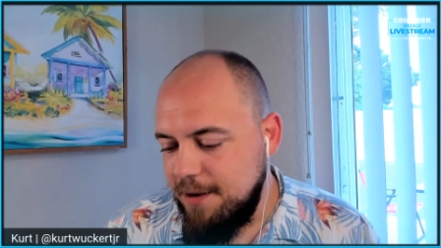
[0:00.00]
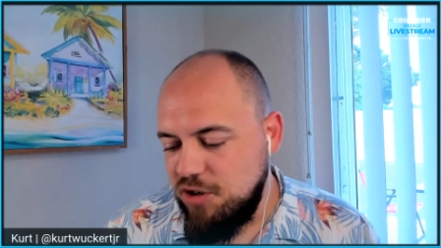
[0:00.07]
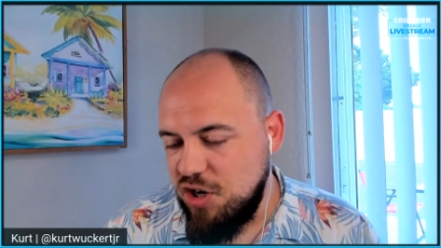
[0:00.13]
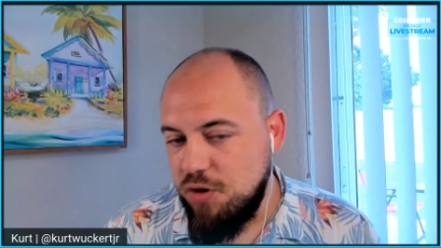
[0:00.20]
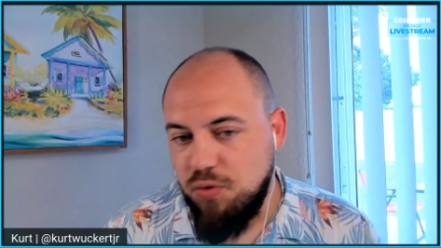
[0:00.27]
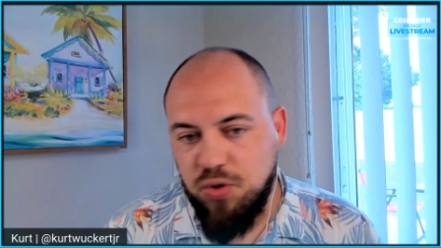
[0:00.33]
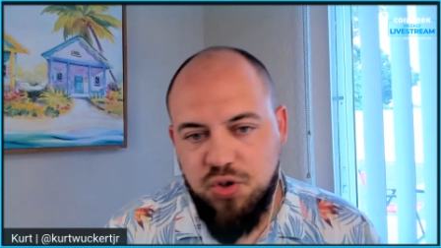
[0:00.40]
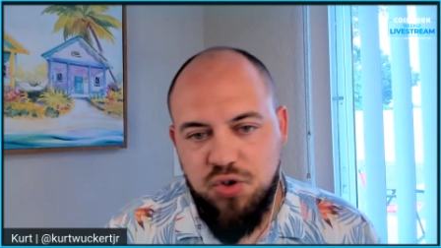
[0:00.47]

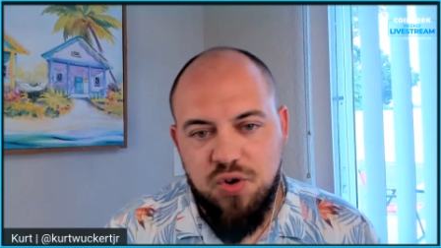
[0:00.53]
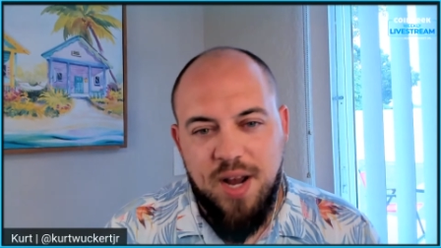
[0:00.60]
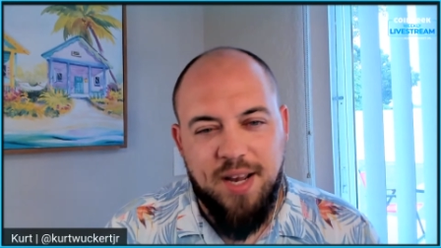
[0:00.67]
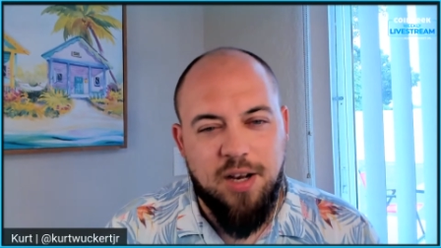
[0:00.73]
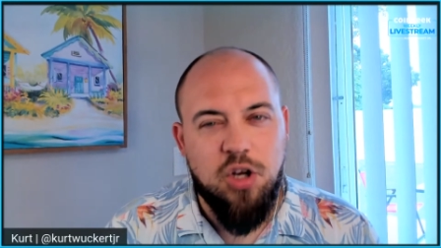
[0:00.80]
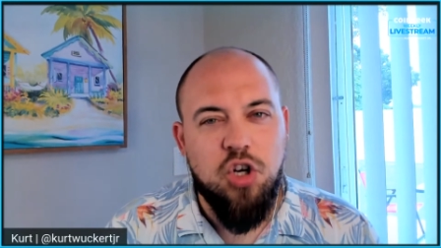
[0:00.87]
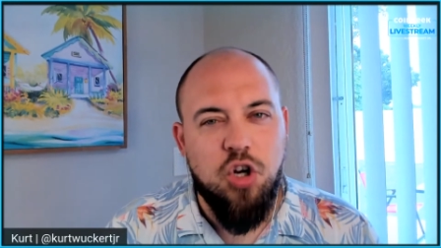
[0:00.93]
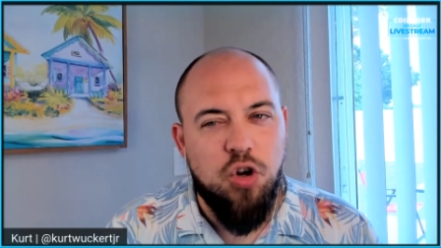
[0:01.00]
general
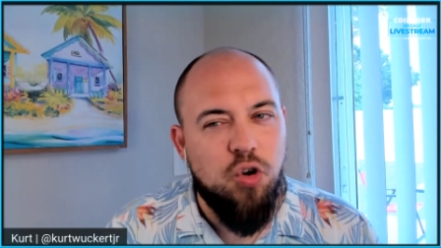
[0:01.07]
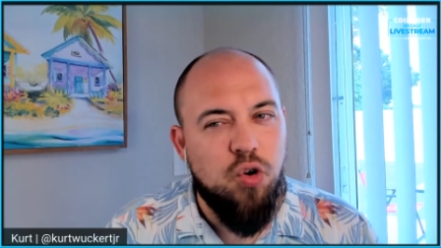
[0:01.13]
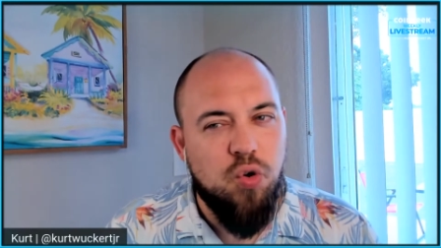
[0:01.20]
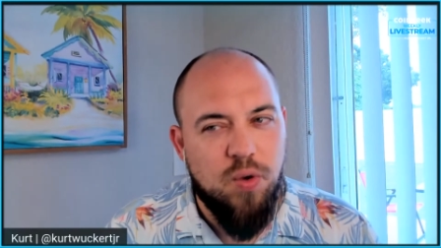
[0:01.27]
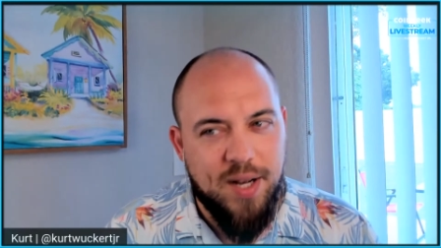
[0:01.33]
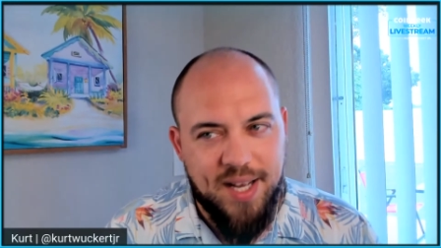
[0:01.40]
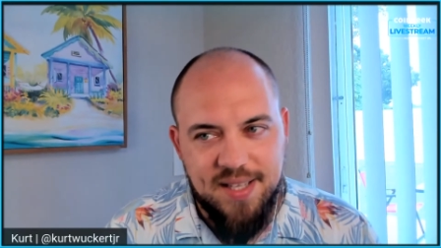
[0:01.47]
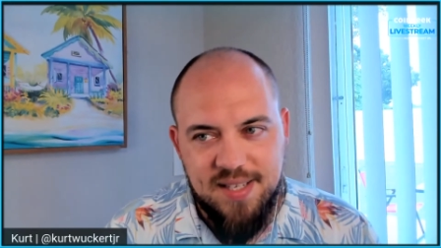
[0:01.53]
strike
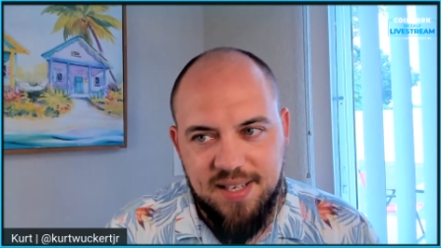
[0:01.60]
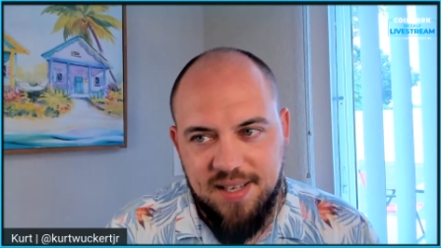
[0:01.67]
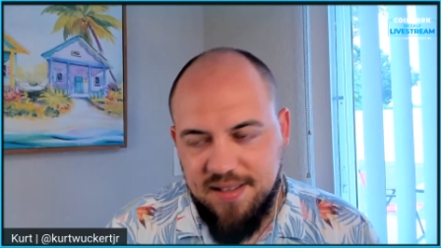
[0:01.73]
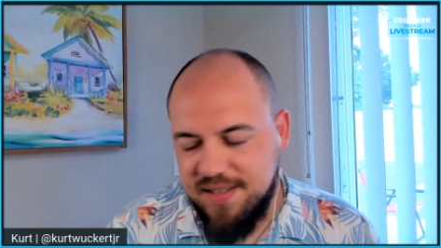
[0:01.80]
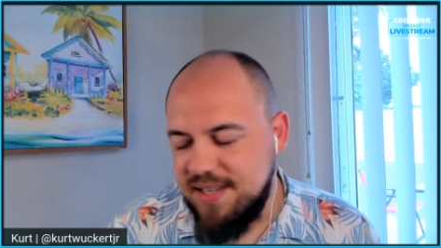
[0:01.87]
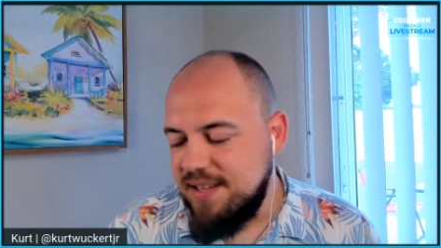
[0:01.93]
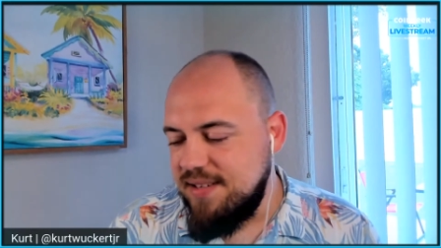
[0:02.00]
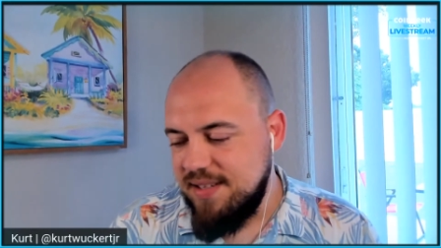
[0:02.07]
coup against
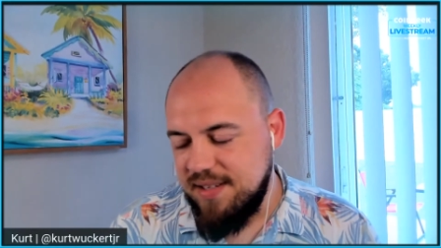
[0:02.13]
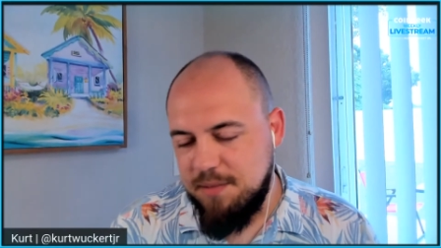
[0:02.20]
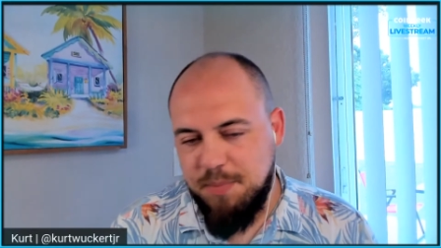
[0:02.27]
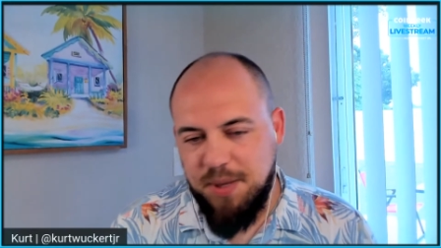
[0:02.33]
consensus.